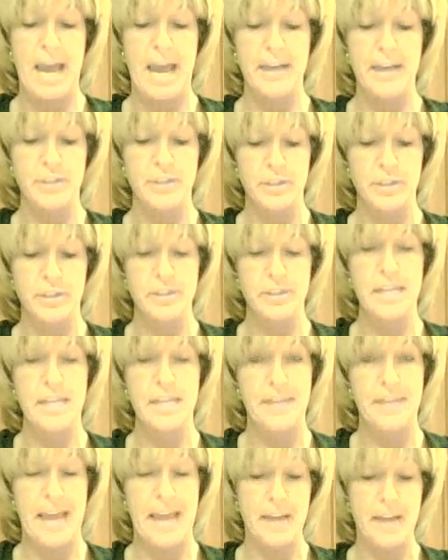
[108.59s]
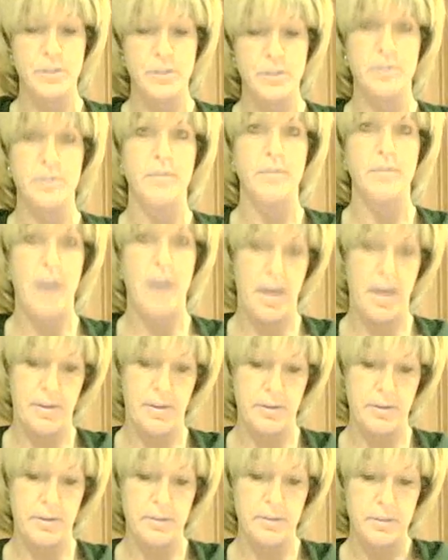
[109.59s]
actions and the actions of
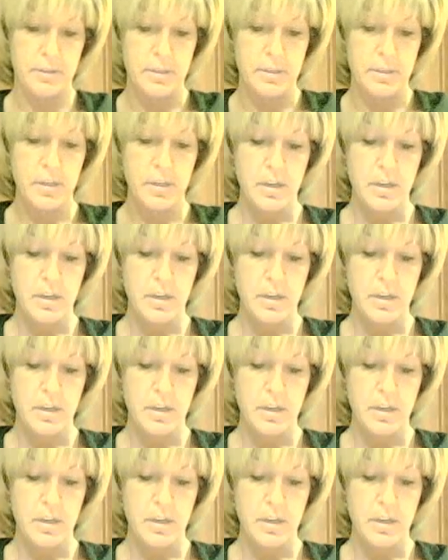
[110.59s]
others.